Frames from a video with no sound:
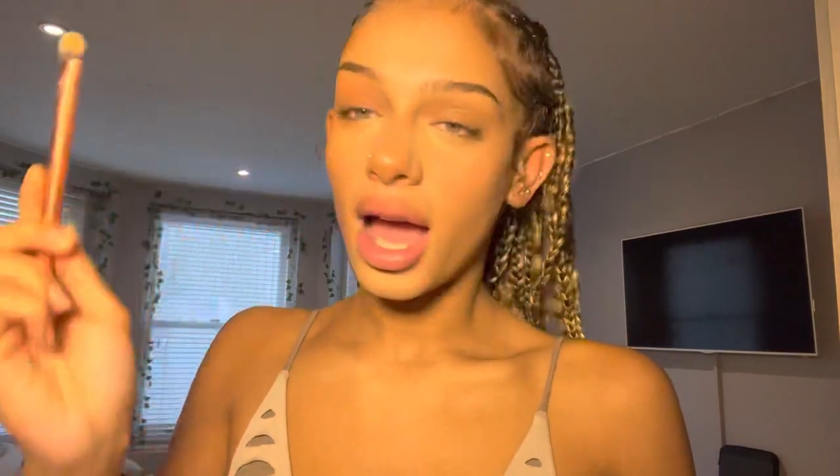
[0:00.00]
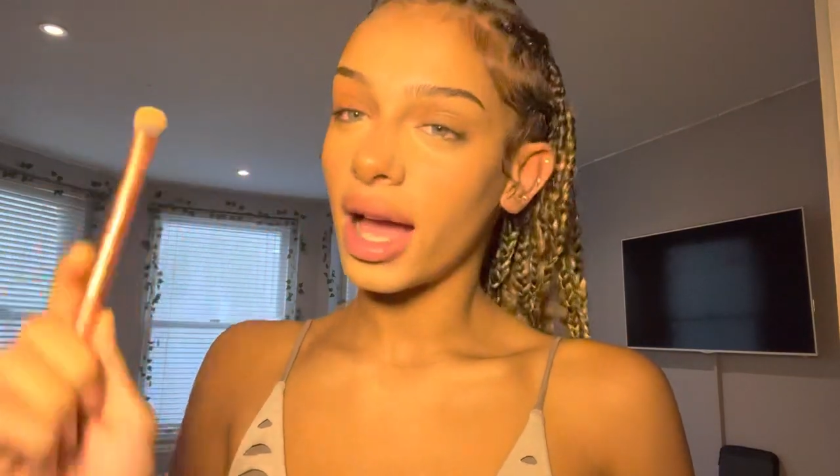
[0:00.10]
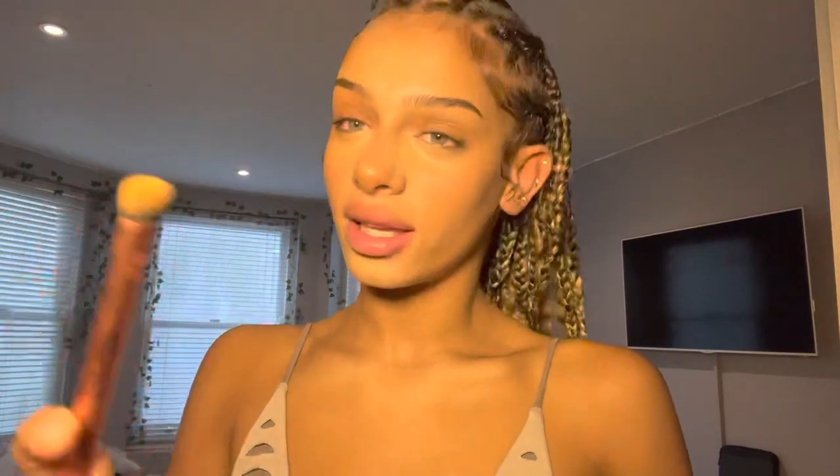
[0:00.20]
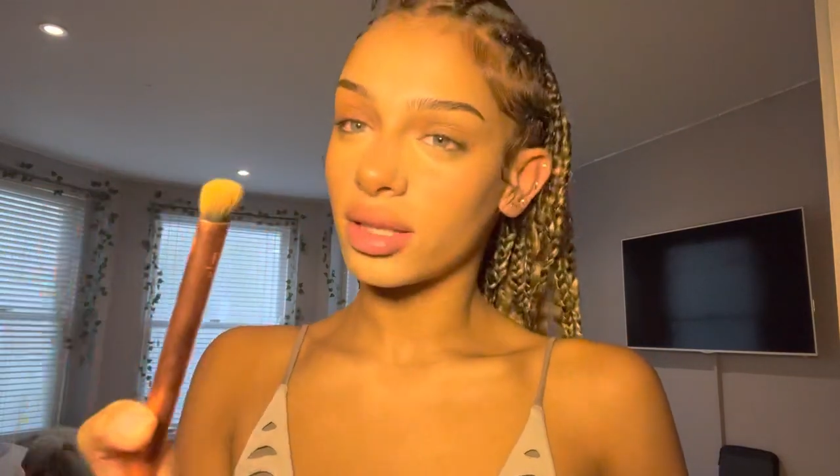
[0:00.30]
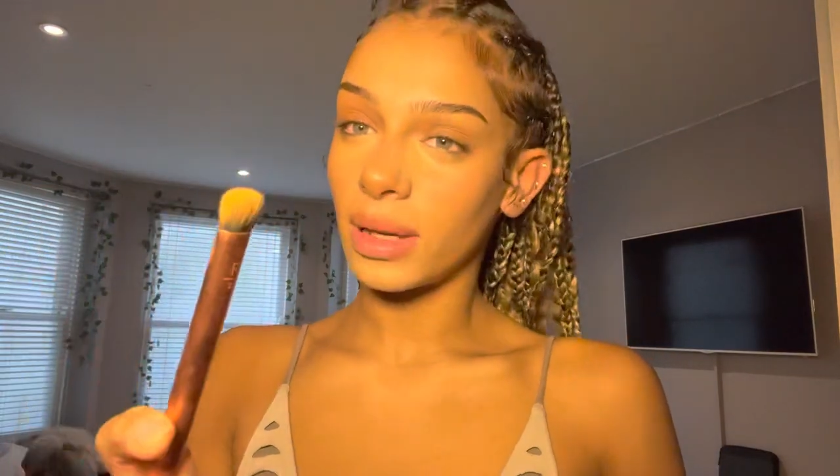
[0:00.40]

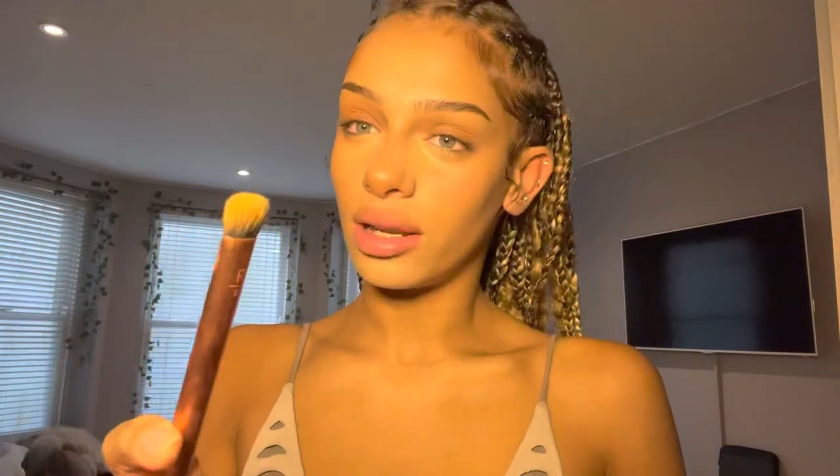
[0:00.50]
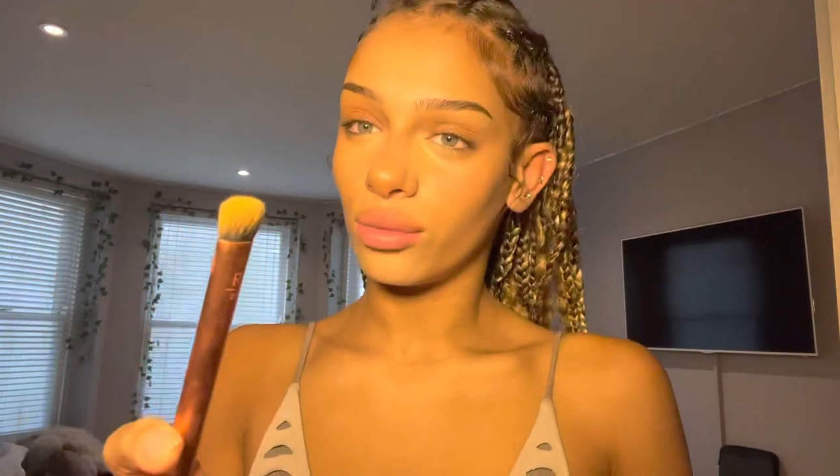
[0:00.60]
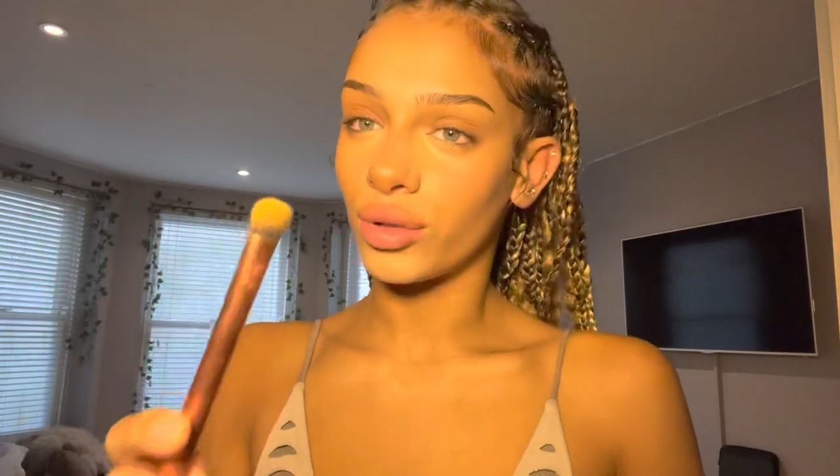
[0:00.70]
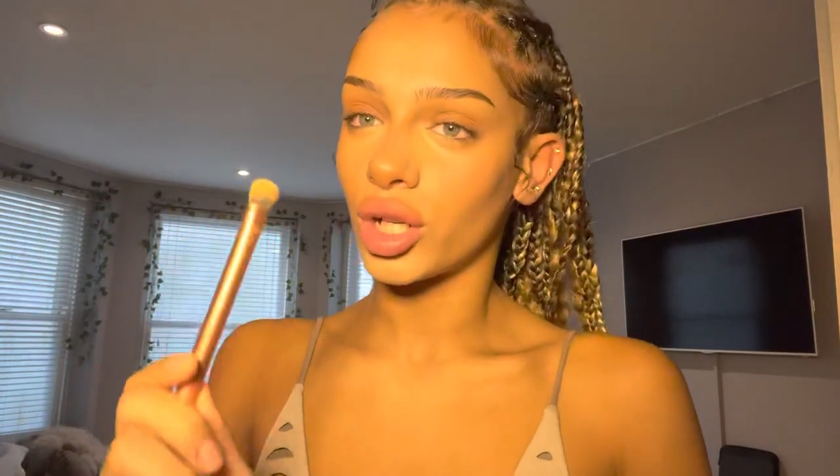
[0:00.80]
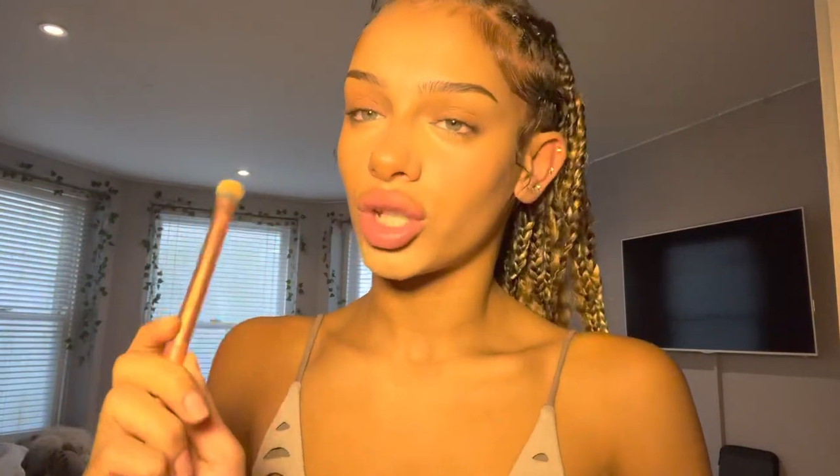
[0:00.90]
I use my
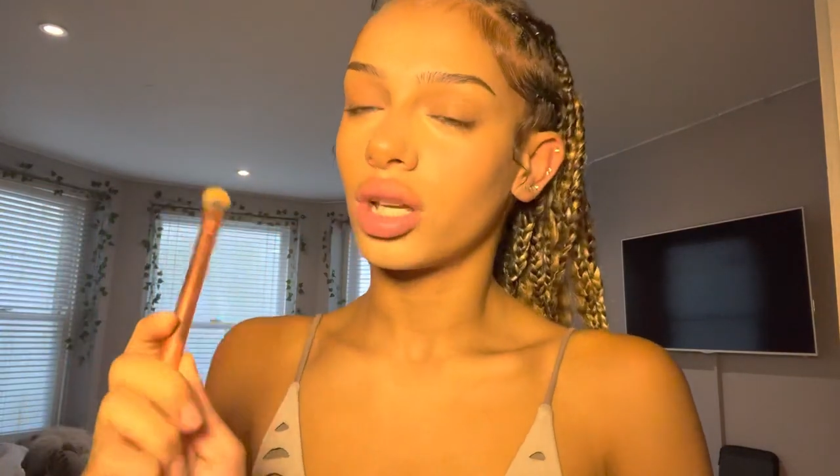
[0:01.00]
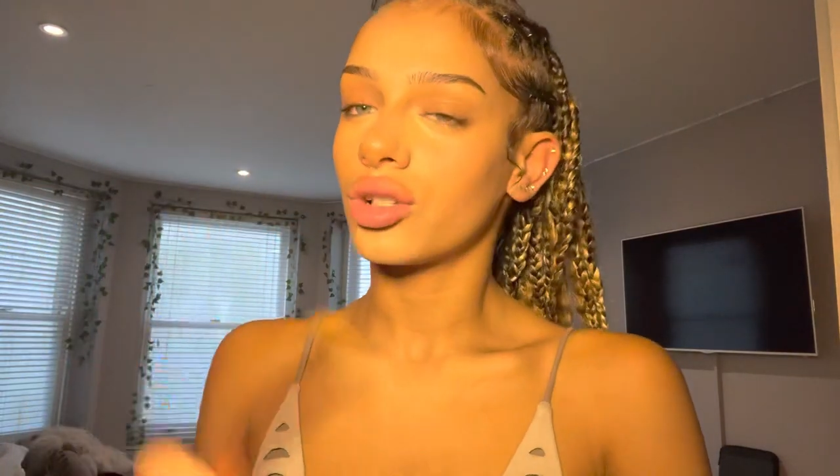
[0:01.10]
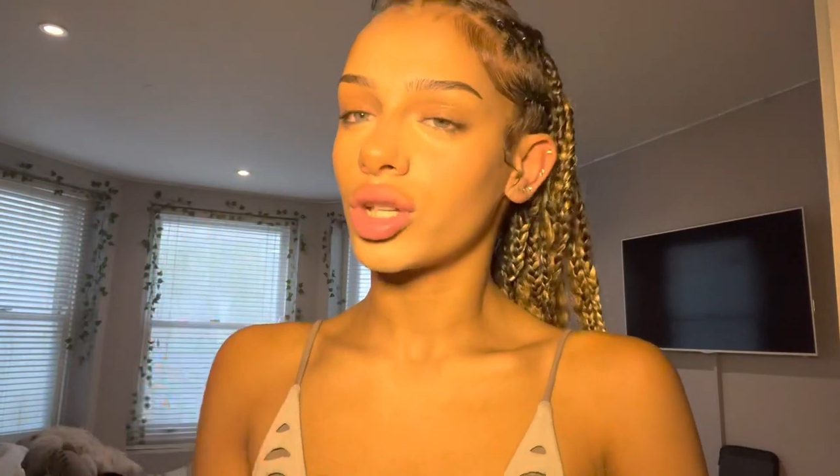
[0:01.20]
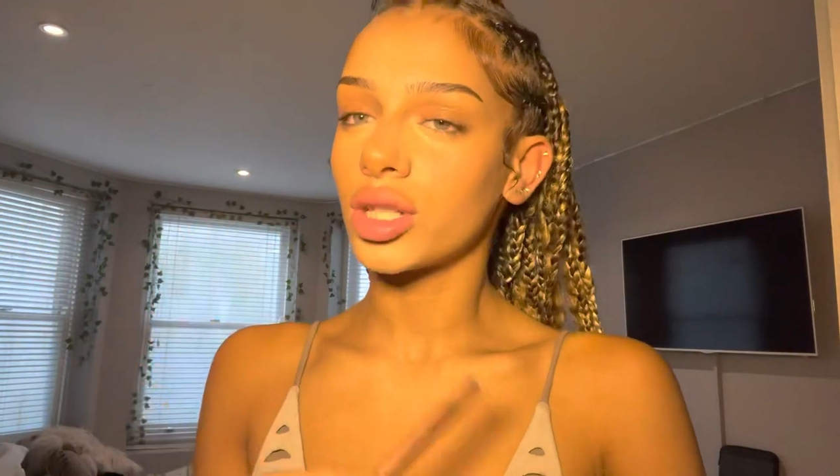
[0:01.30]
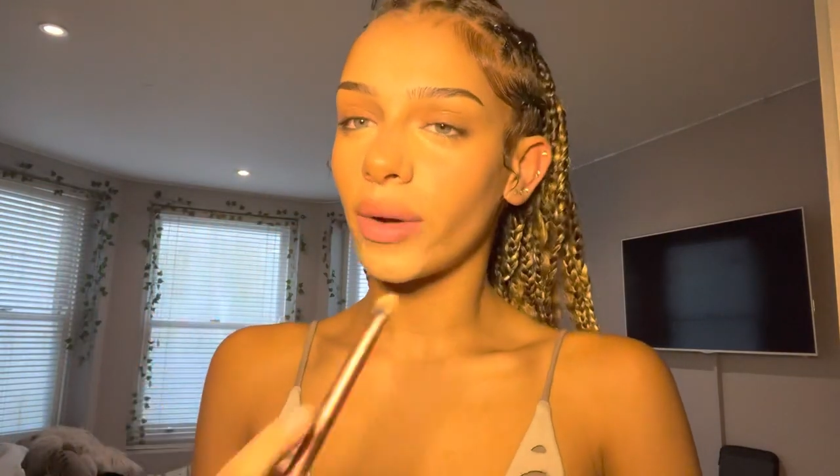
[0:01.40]
little brush
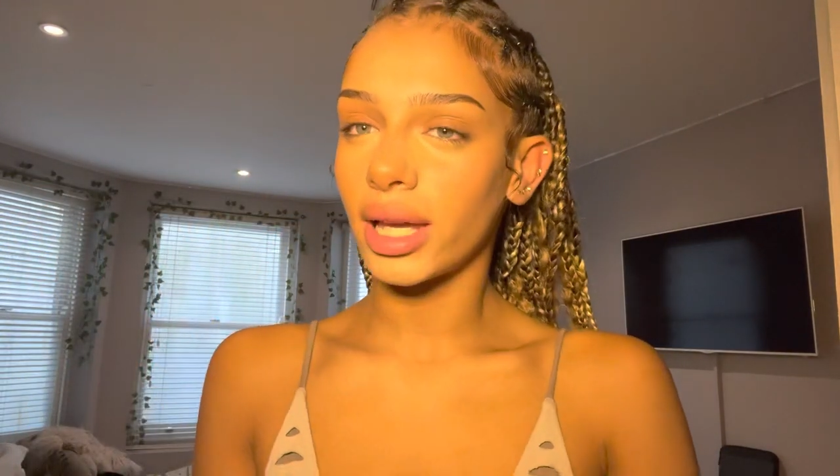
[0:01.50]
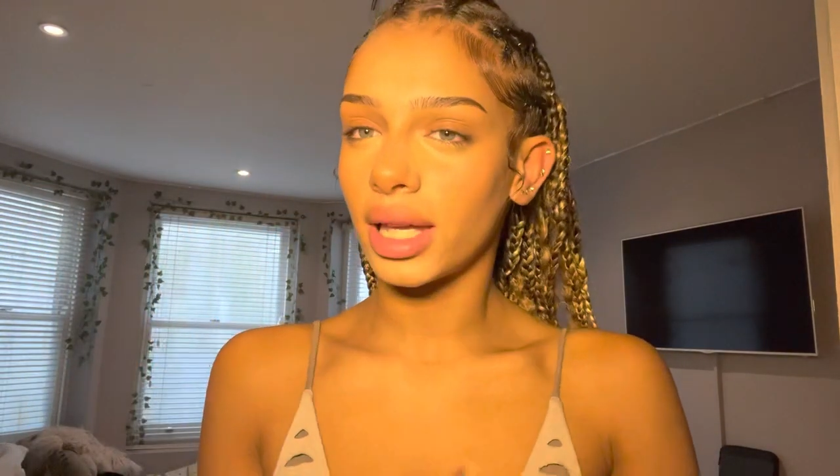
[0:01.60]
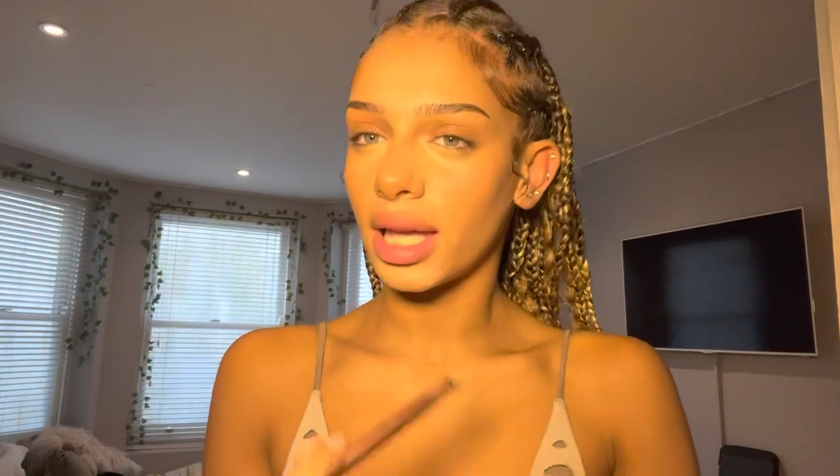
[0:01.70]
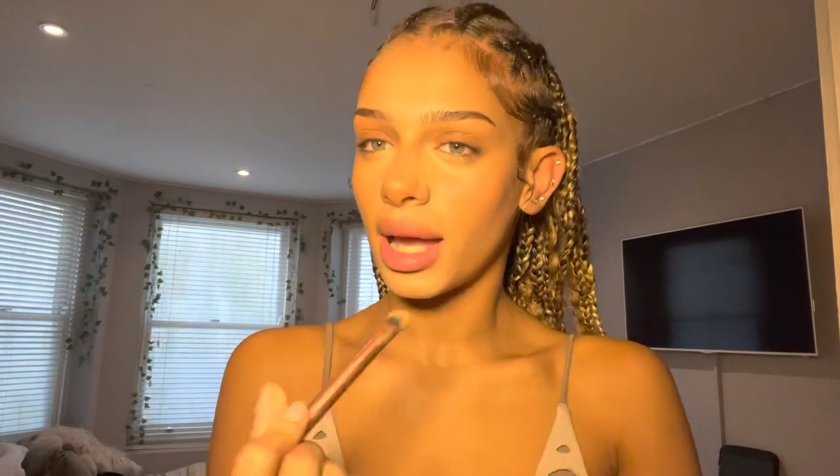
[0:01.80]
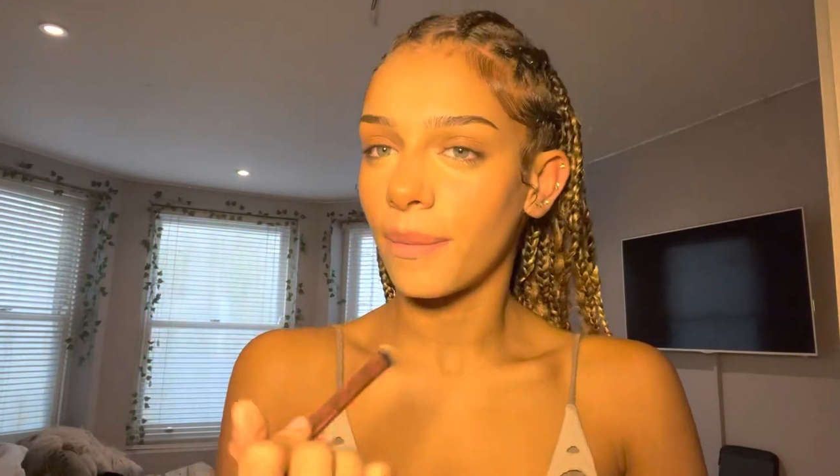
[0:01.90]
just so I
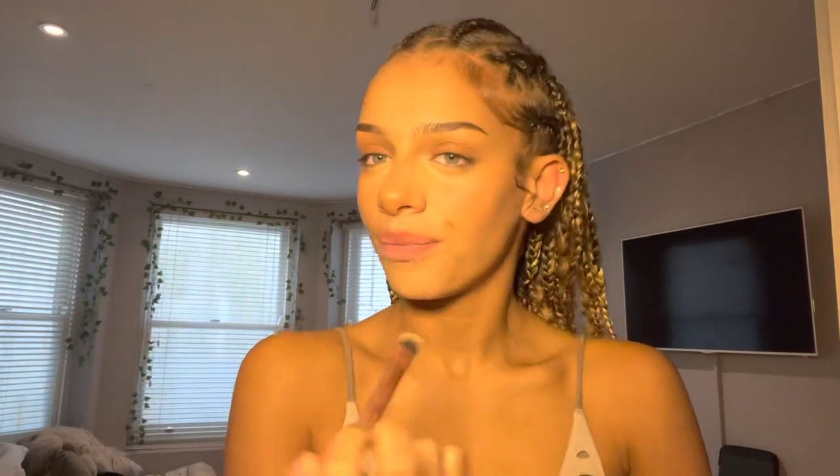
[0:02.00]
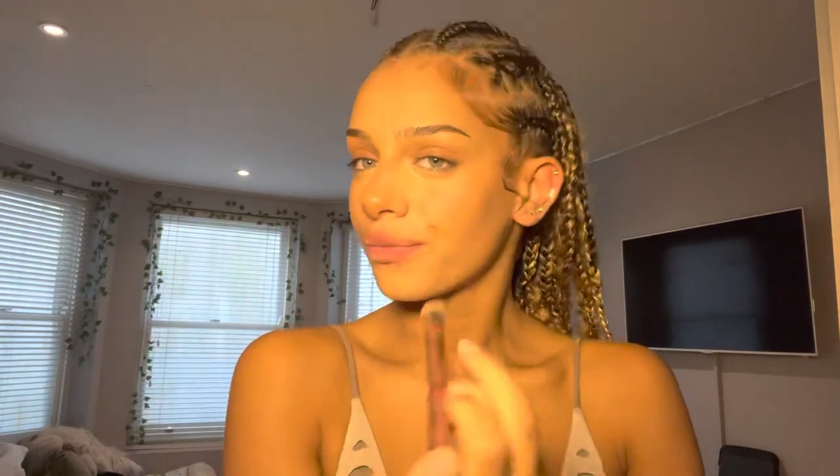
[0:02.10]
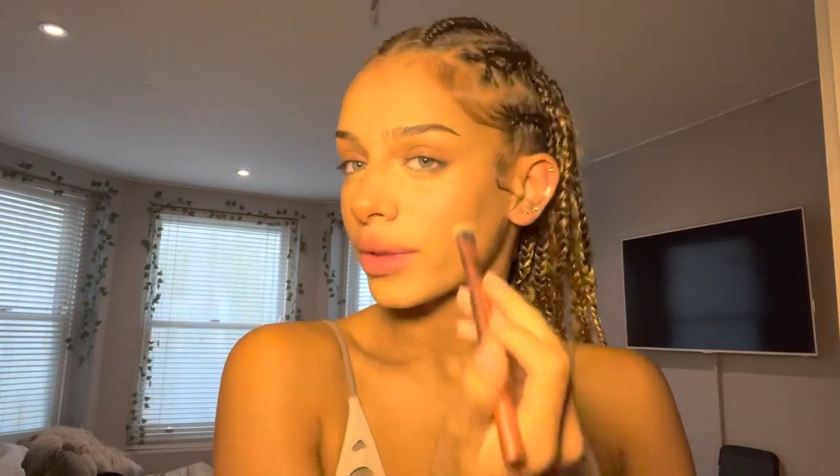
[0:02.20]
can get